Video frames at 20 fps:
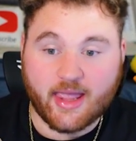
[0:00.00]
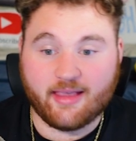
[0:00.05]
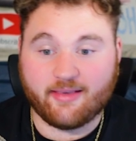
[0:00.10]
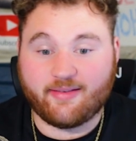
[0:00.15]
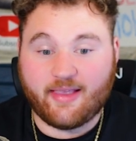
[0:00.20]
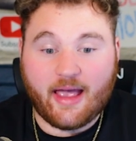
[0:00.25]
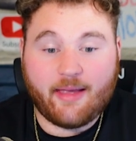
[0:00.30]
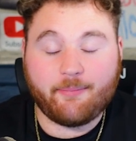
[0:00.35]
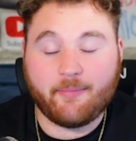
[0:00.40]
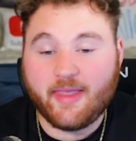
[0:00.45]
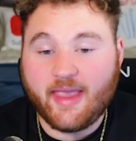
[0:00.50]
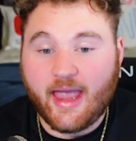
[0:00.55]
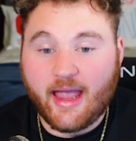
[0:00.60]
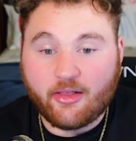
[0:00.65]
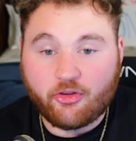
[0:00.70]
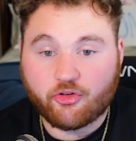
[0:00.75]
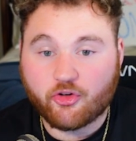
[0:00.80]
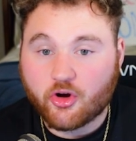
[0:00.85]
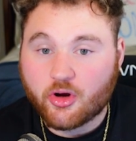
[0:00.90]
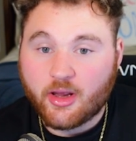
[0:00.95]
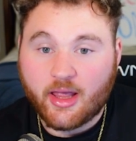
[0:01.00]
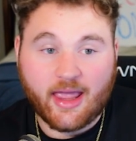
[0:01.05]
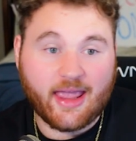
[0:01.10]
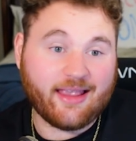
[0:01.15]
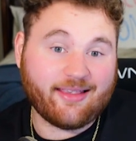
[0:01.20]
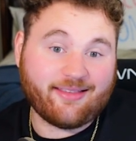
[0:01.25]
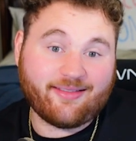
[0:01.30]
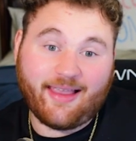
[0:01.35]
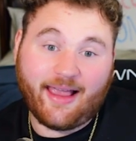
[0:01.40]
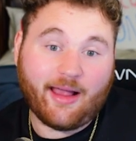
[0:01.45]
Is that the answer?
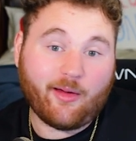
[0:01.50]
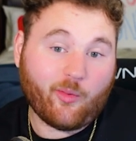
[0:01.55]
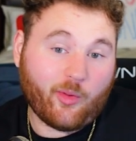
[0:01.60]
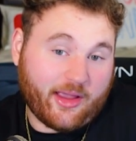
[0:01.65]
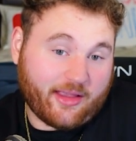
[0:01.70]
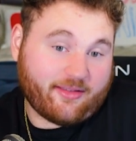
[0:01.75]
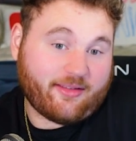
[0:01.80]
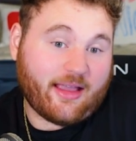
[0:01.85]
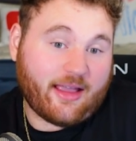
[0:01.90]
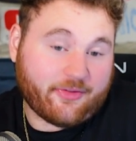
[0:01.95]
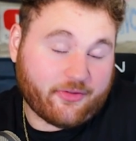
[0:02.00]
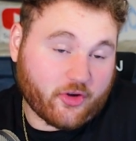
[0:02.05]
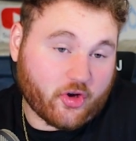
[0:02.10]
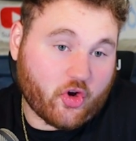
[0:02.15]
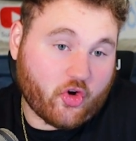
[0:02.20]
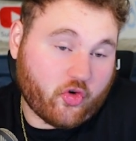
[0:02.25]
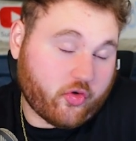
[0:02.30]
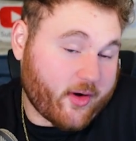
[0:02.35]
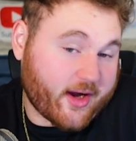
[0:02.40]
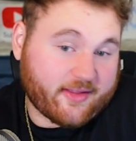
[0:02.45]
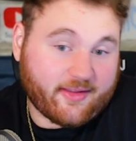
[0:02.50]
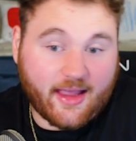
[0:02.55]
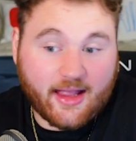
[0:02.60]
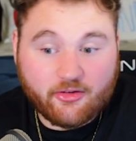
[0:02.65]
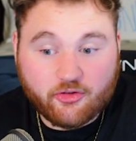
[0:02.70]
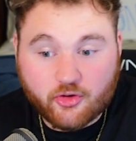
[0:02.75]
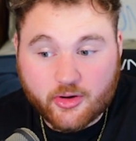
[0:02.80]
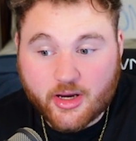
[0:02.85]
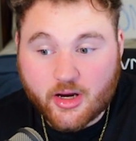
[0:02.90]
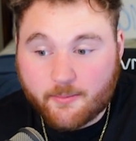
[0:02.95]
Is that the correct
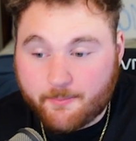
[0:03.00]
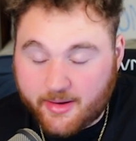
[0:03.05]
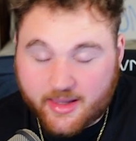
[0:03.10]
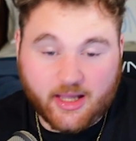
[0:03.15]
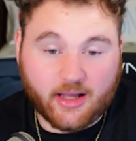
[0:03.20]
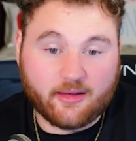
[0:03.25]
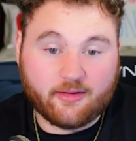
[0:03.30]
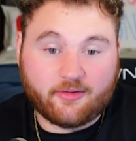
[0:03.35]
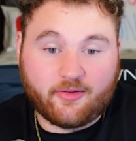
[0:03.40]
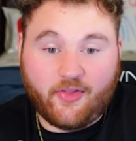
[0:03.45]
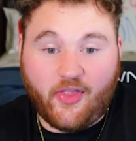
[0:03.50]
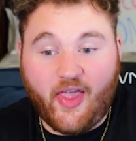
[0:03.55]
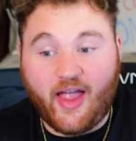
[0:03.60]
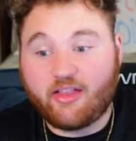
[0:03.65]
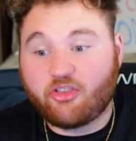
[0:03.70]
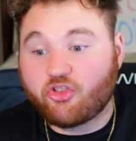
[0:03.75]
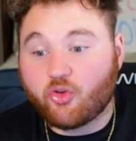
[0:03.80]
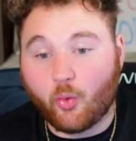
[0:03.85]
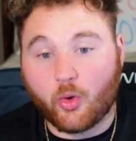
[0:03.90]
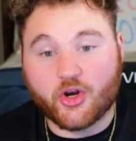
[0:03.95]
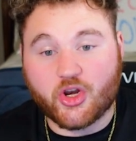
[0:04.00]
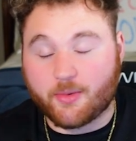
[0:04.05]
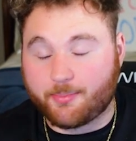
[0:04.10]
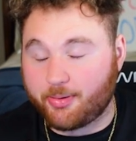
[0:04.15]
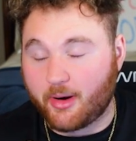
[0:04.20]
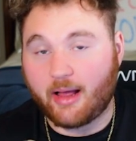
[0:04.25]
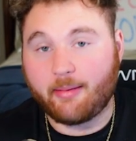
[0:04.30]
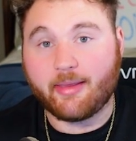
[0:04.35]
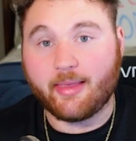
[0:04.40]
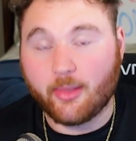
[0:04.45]
answer here? Because that's the one you're
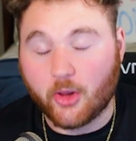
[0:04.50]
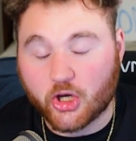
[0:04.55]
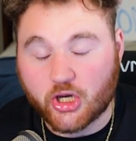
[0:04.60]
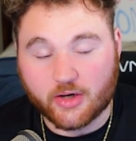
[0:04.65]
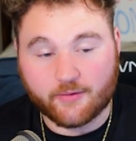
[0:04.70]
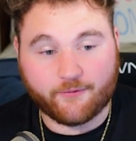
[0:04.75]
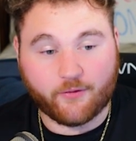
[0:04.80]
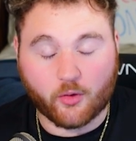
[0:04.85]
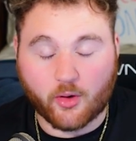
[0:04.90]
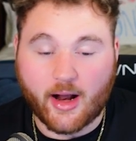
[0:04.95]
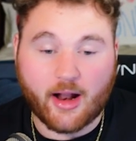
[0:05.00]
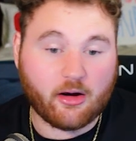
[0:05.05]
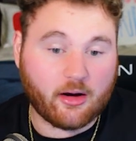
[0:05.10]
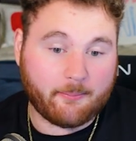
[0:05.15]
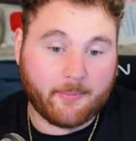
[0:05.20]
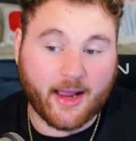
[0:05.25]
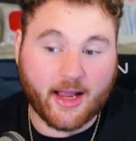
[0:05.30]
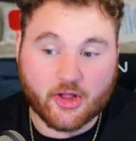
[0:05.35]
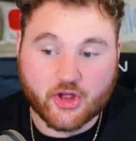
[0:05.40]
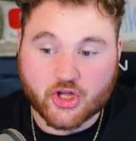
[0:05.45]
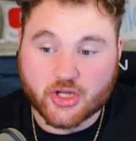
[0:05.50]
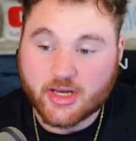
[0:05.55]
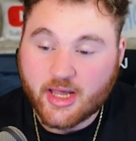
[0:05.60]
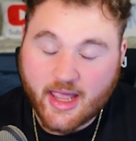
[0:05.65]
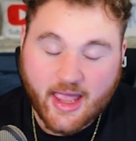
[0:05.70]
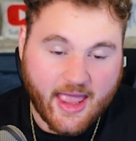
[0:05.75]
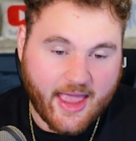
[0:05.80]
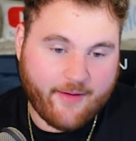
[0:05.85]
probably looking for, I would imagine.